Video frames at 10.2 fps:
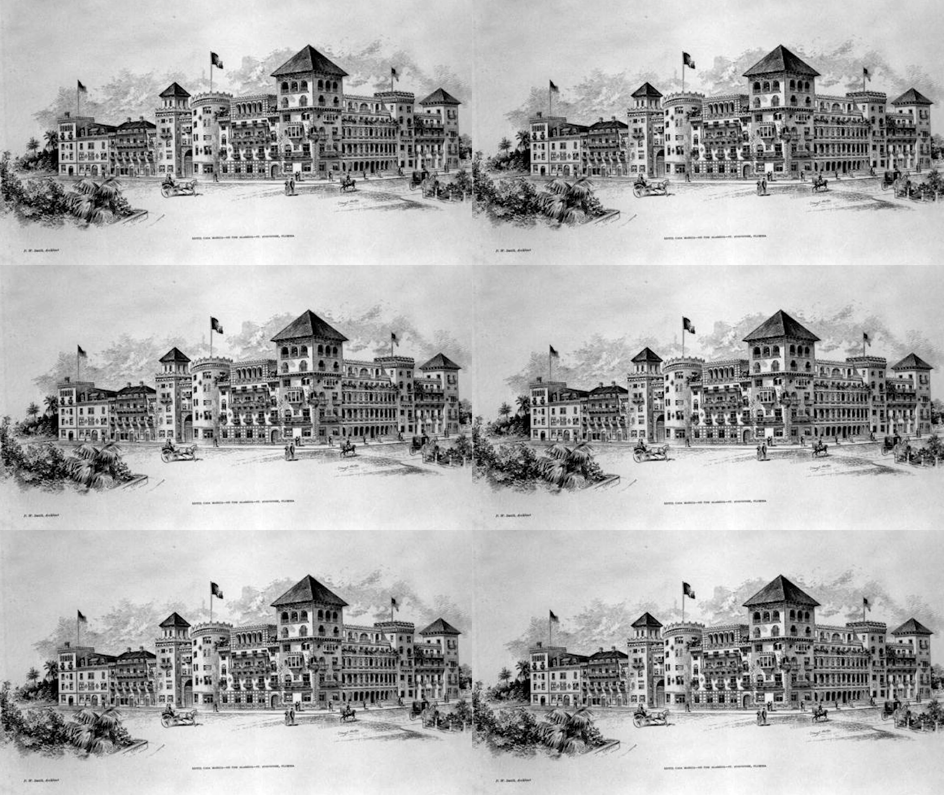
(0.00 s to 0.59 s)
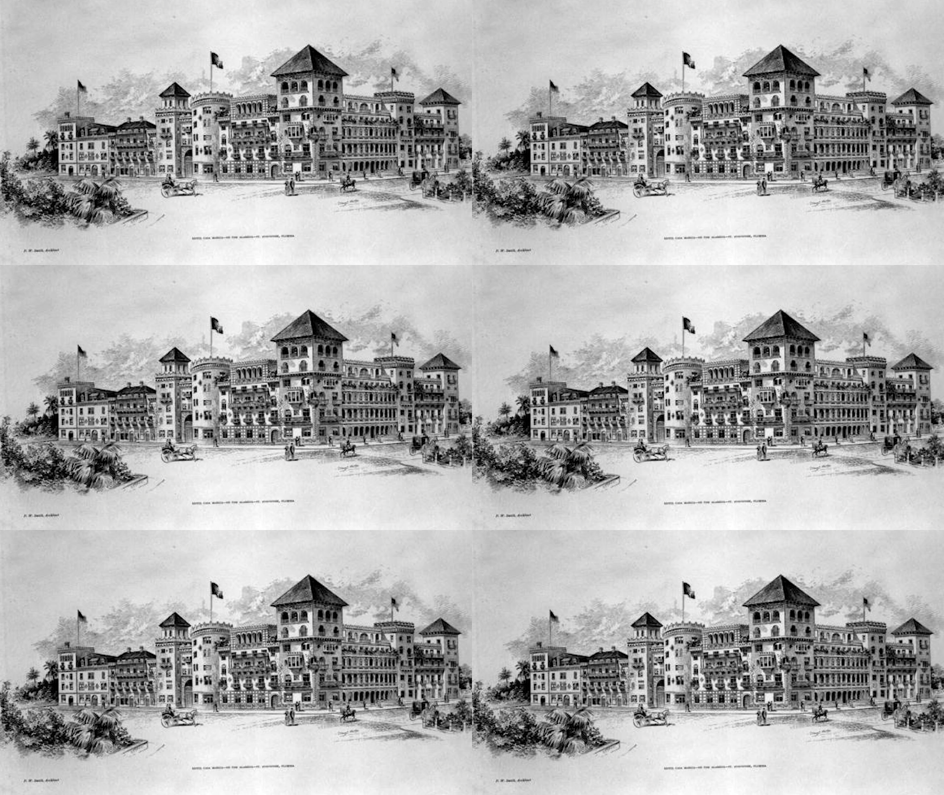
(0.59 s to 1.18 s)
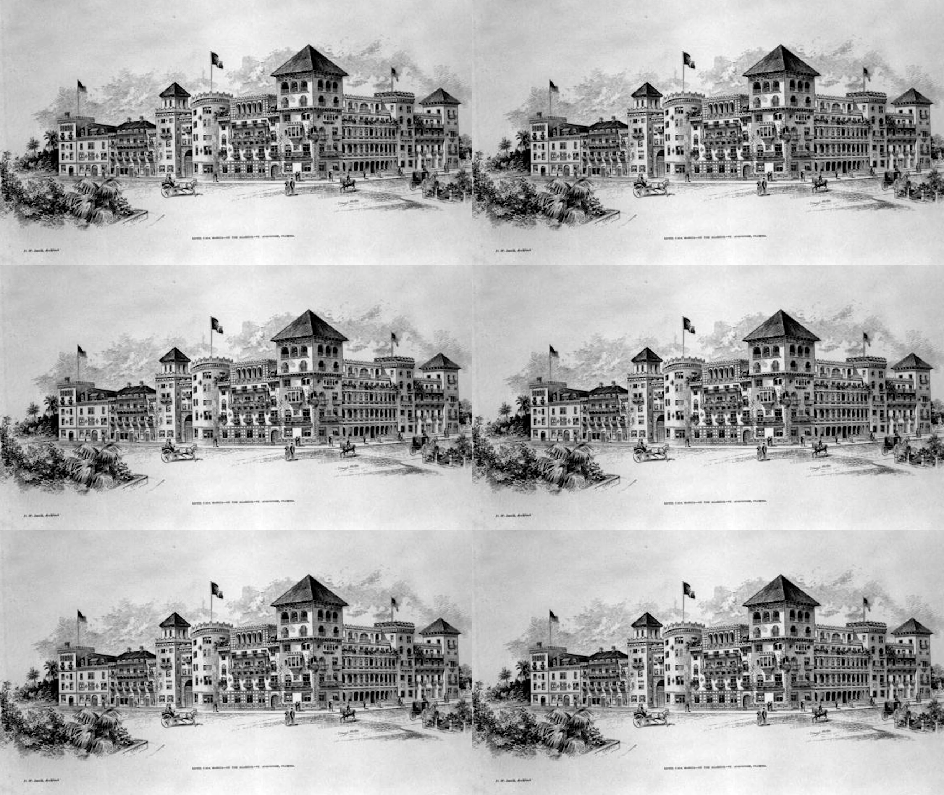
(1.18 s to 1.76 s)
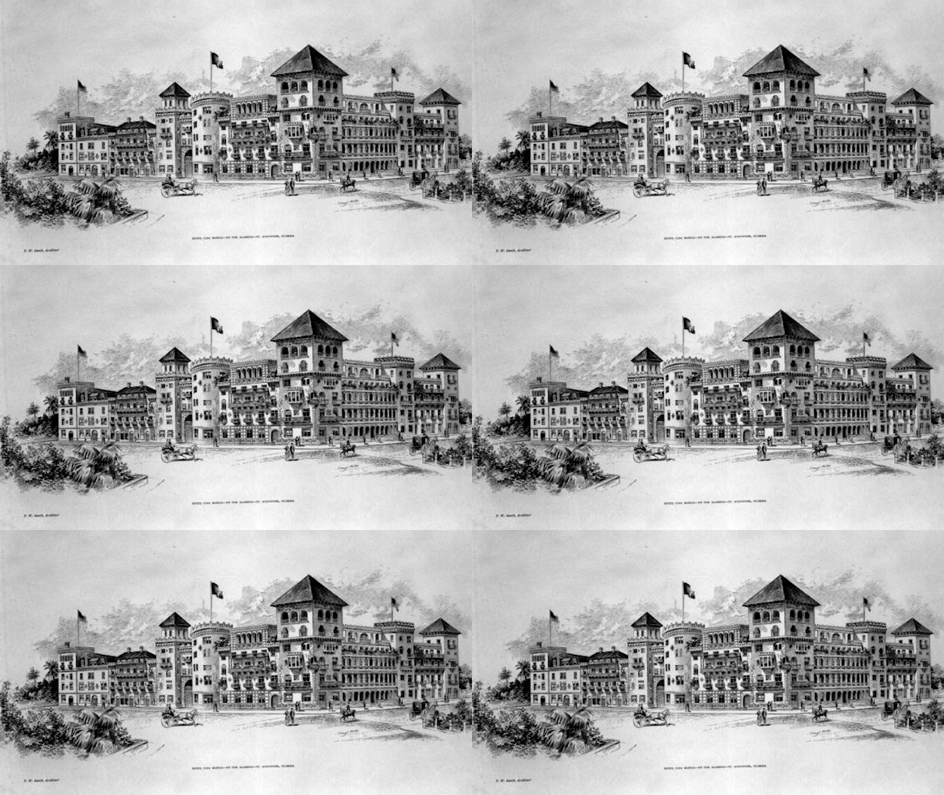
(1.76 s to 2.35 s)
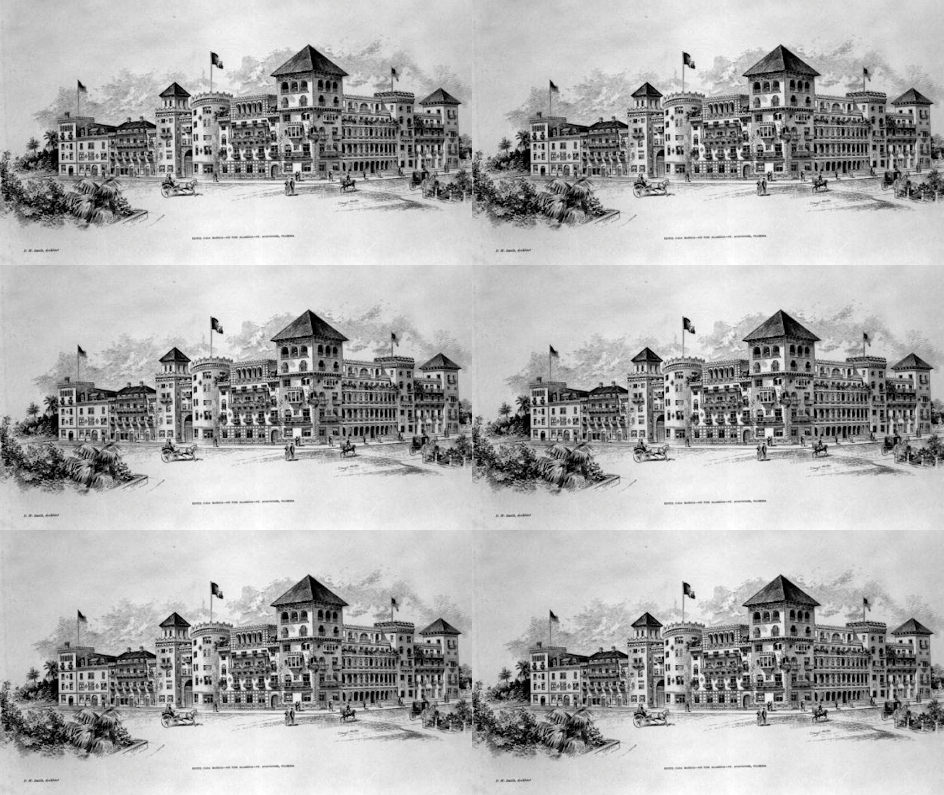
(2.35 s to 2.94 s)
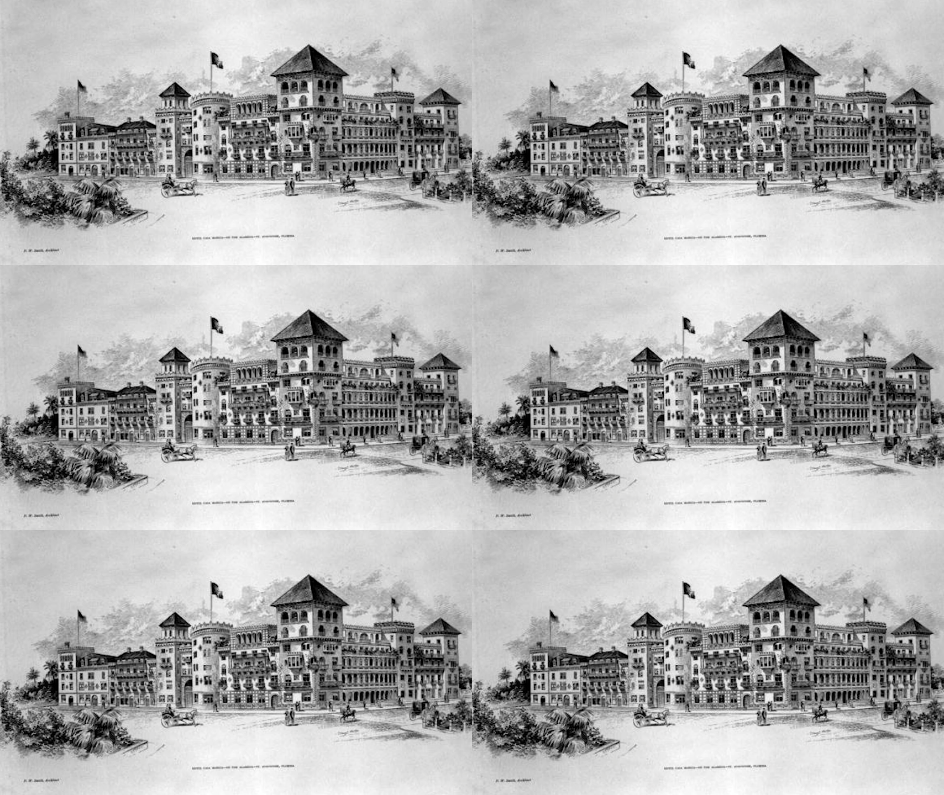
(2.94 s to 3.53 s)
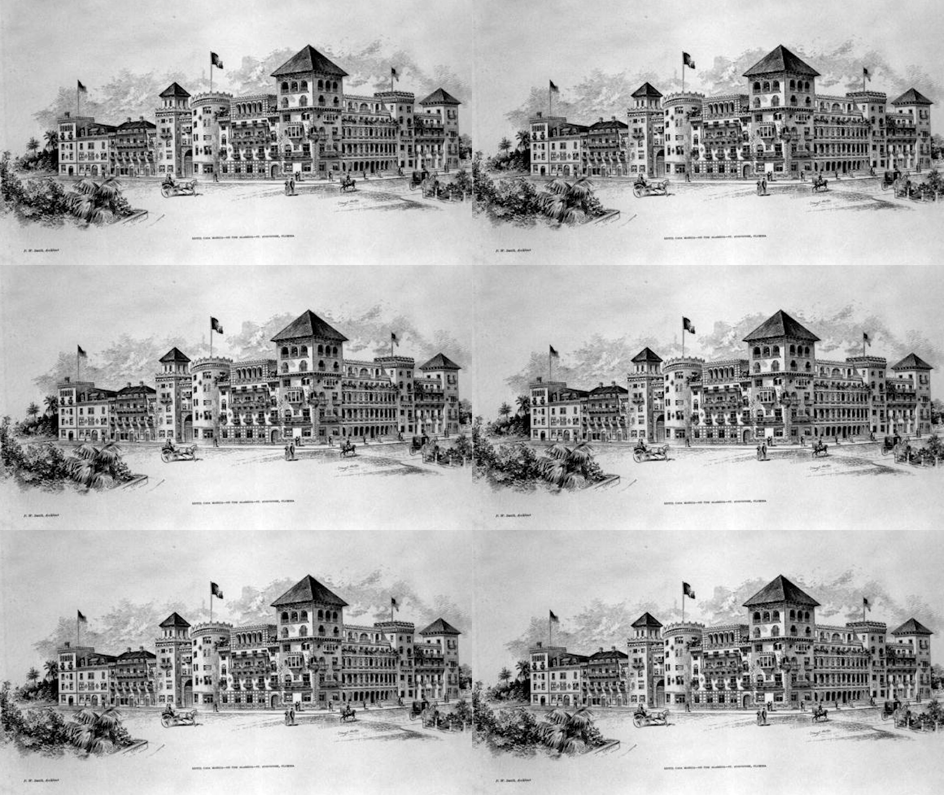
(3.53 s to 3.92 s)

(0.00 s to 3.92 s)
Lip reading: [unreadable: no face in view]